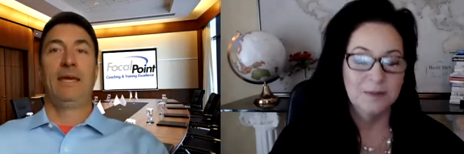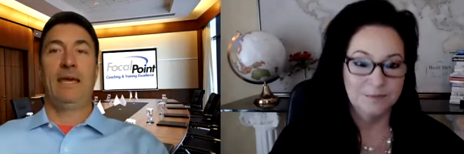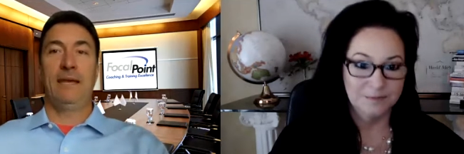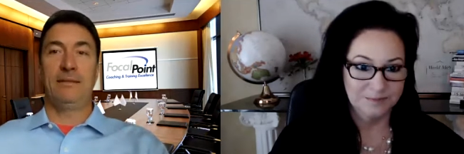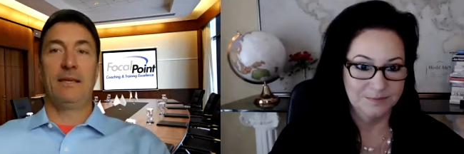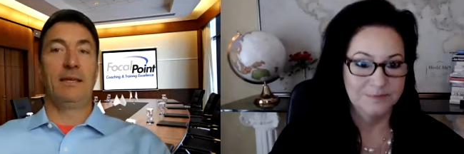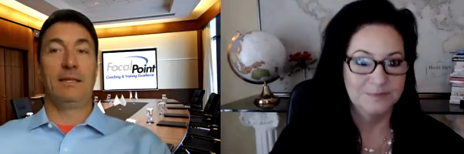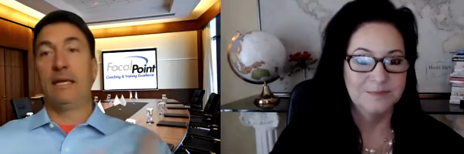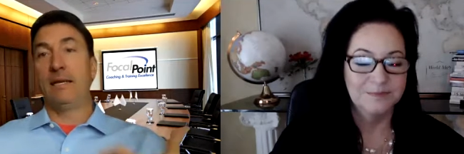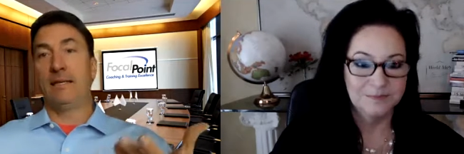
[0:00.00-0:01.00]
Speaker 1: And
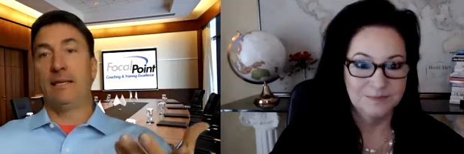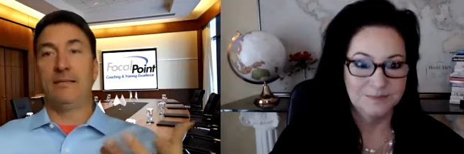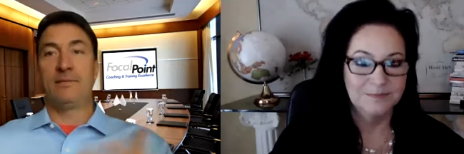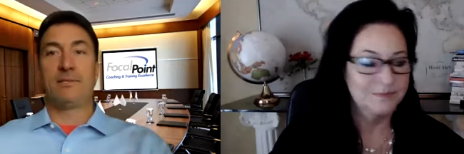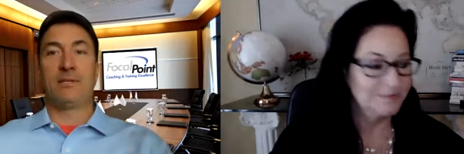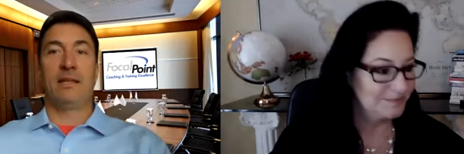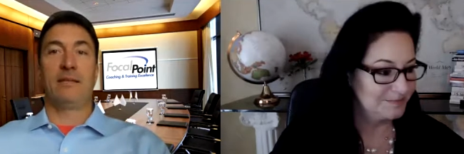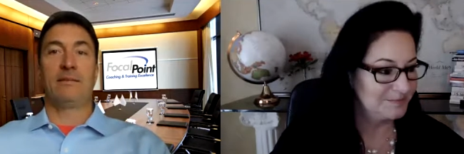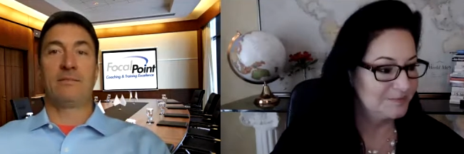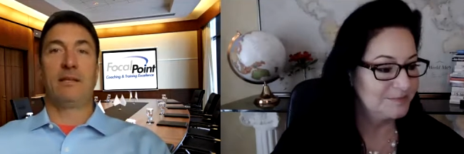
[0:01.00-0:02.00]
and again, again,
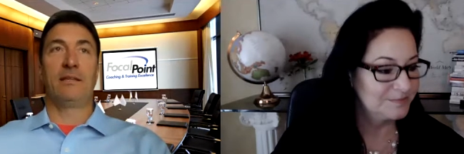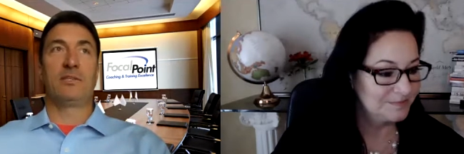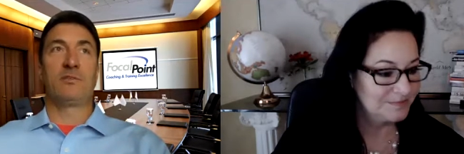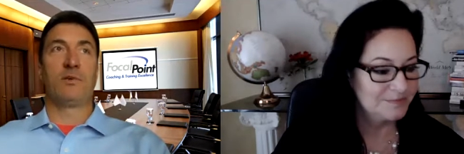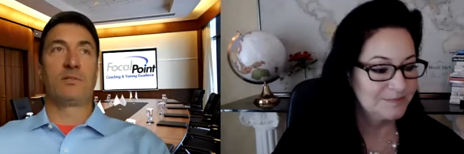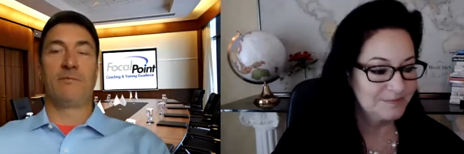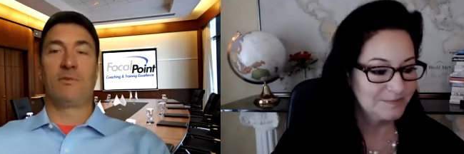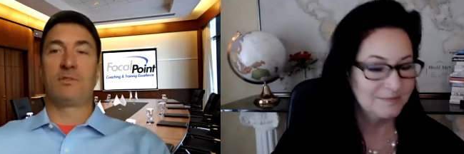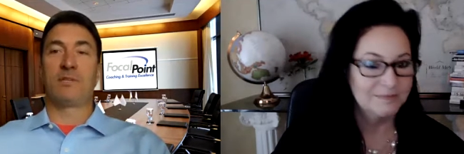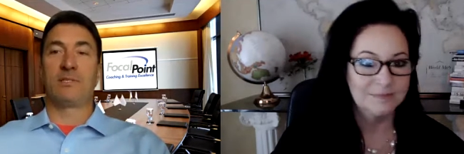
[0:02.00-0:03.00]
setting setting these folks
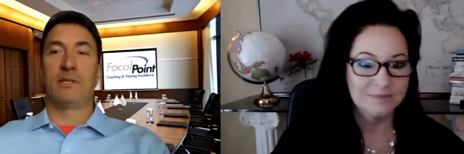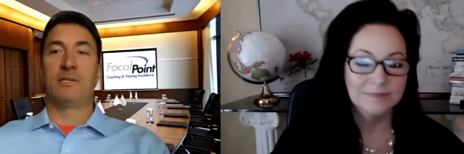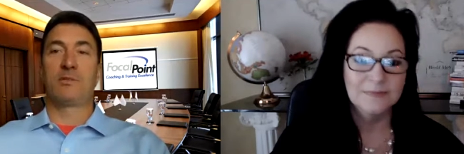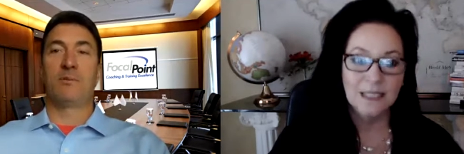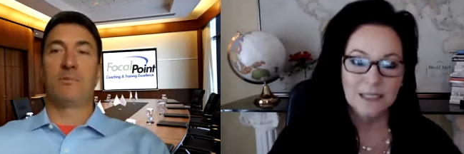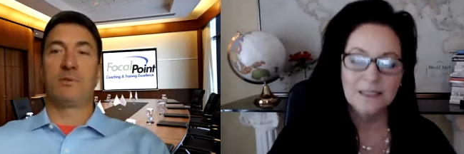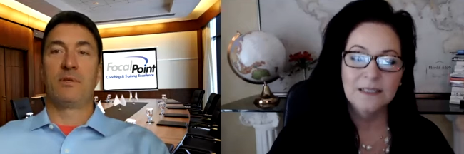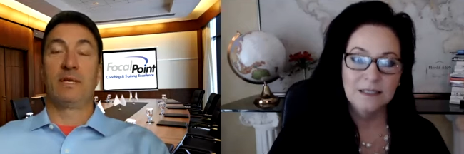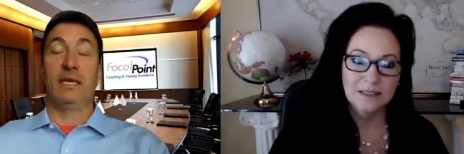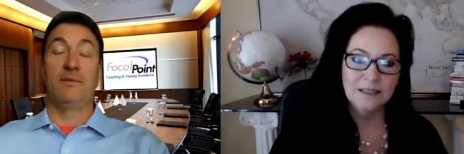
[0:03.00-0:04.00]
up for success. So I'm
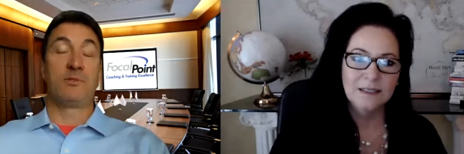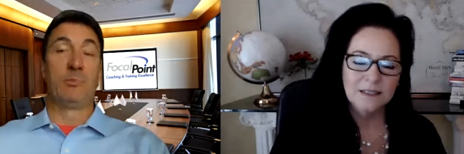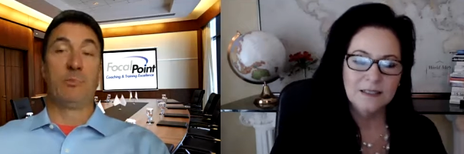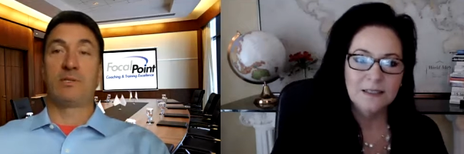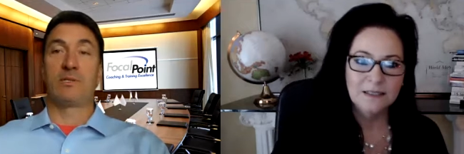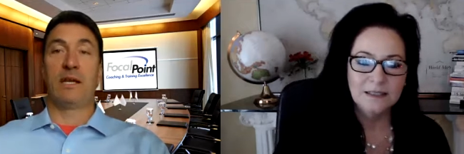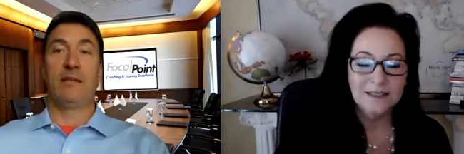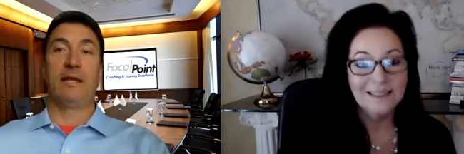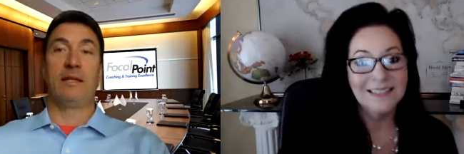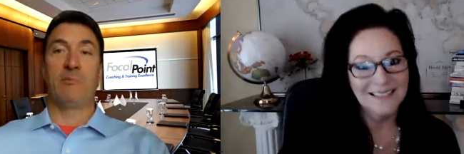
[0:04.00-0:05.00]
again super
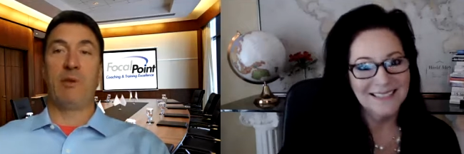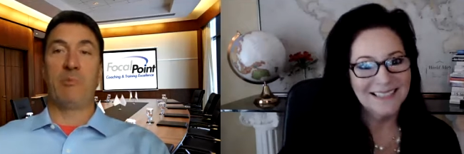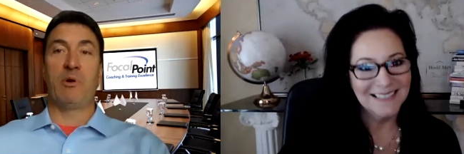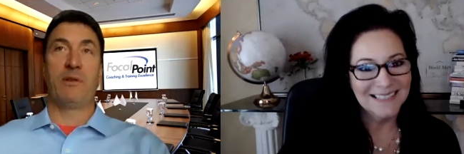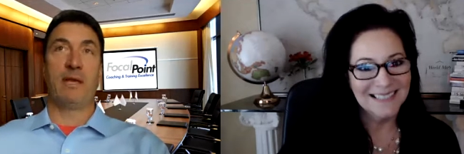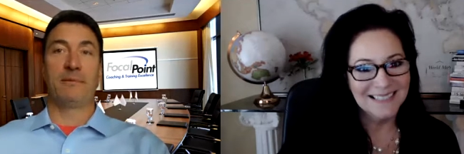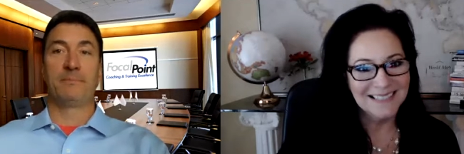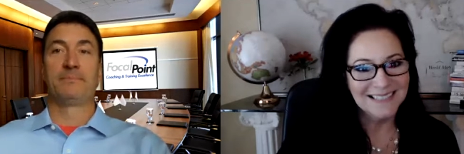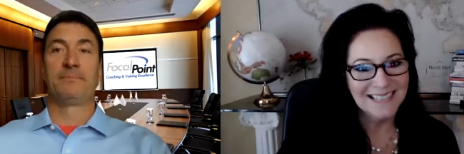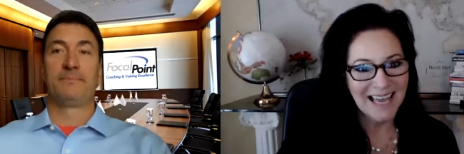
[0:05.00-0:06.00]
excited I get to be a part of
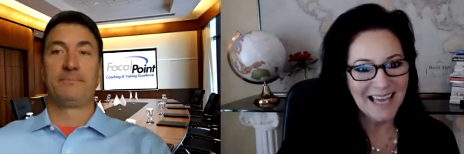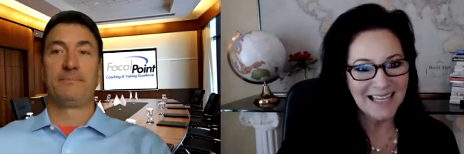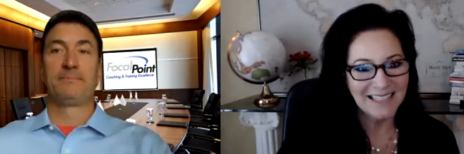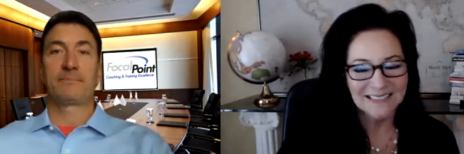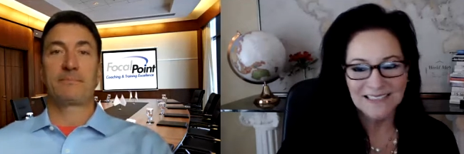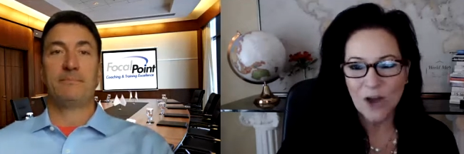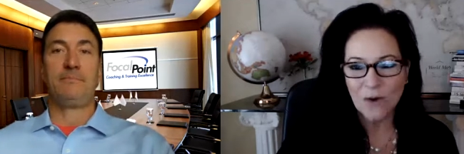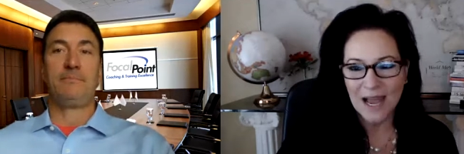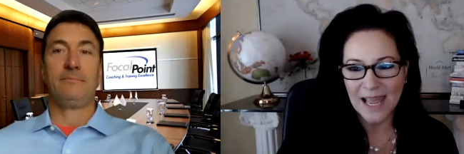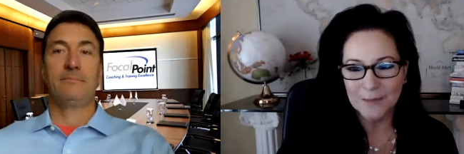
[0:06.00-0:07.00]
that.
Speaker 2: Yeah,
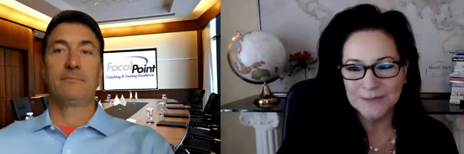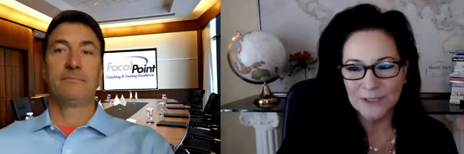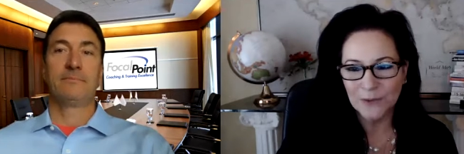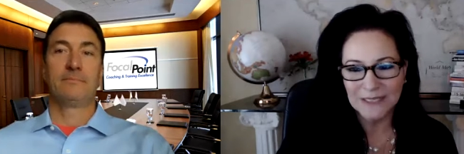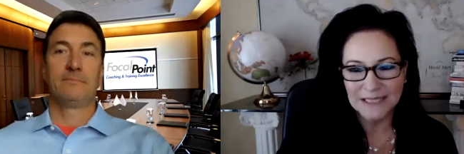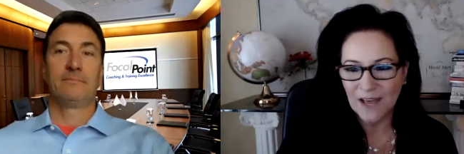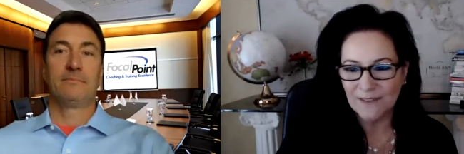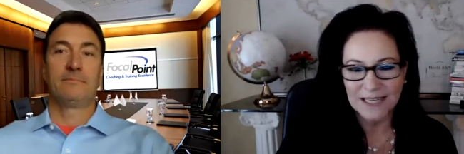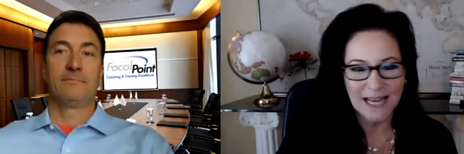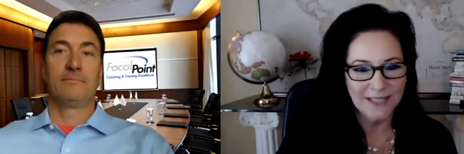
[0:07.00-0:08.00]
no, I absolutely
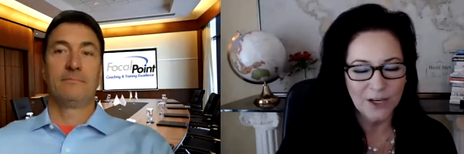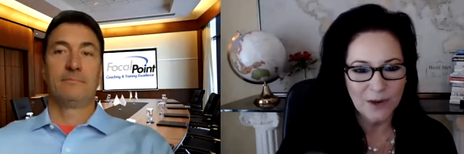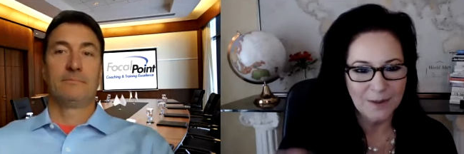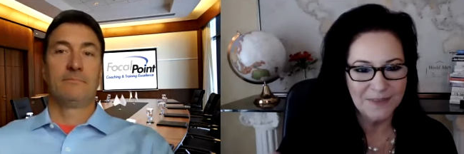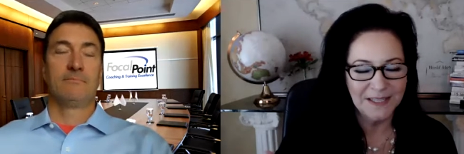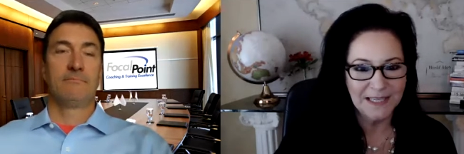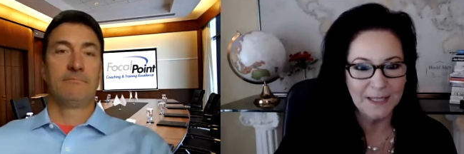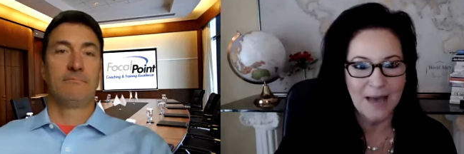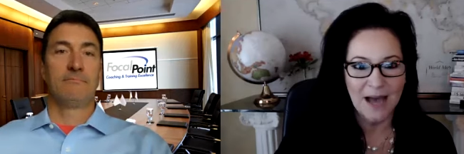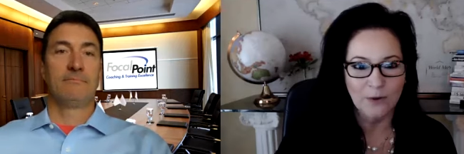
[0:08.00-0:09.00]
love it. I know. I'm
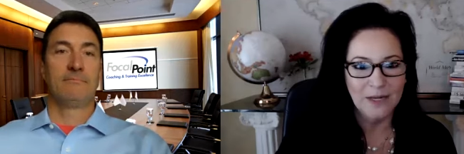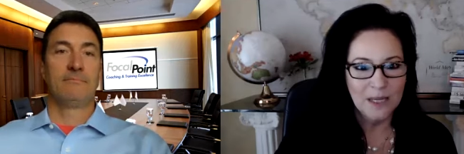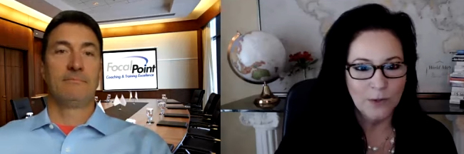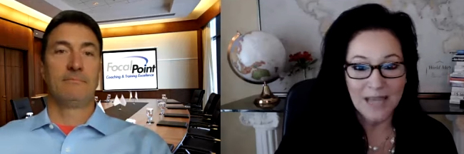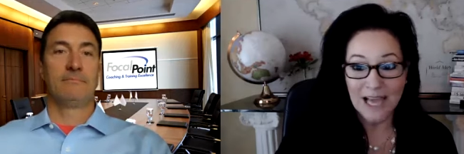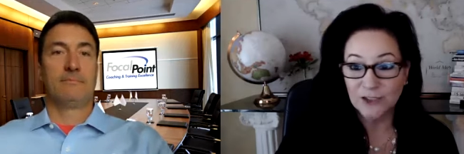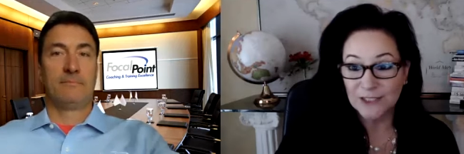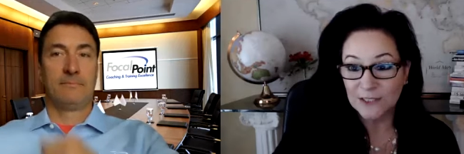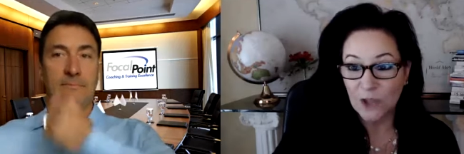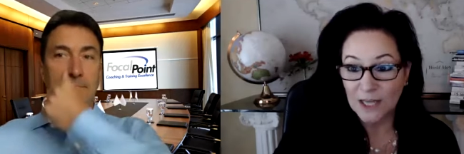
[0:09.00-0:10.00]
thinking about we
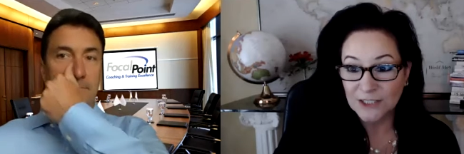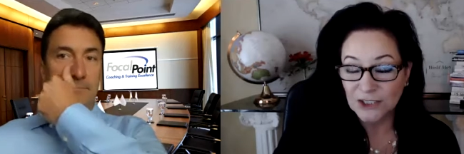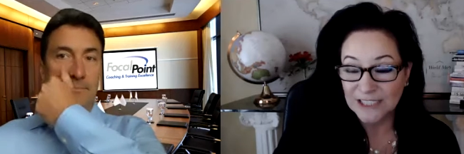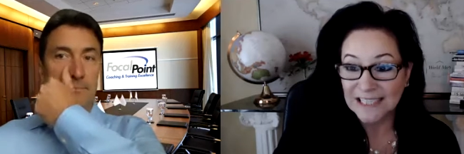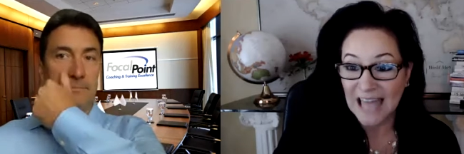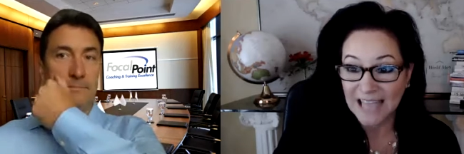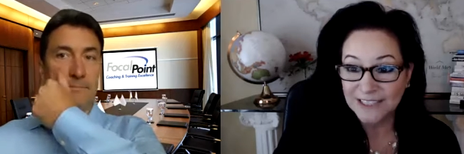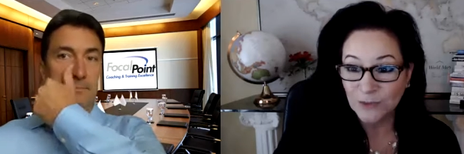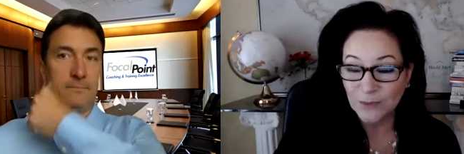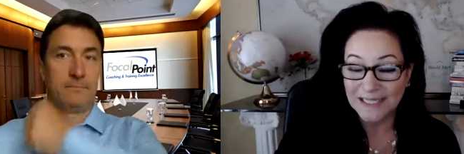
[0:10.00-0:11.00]
actually launched it
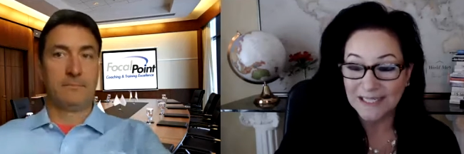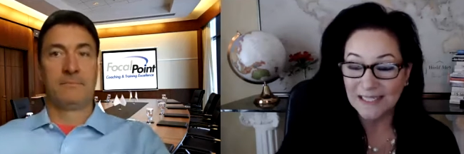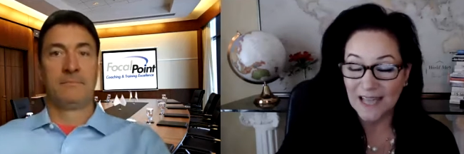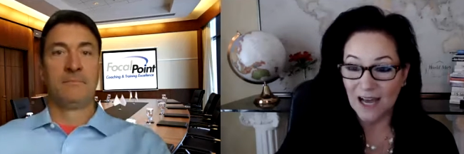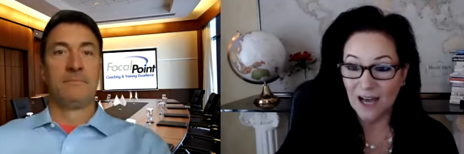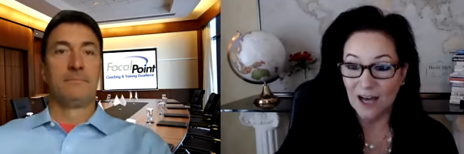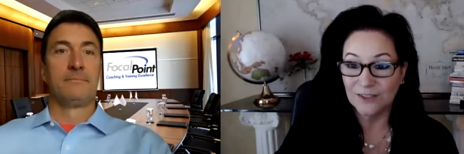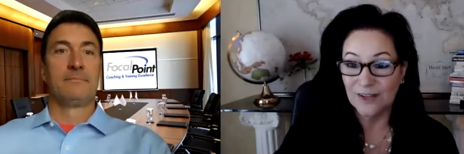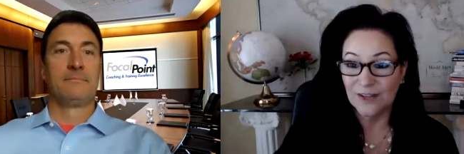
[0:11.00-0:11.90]
last week on um,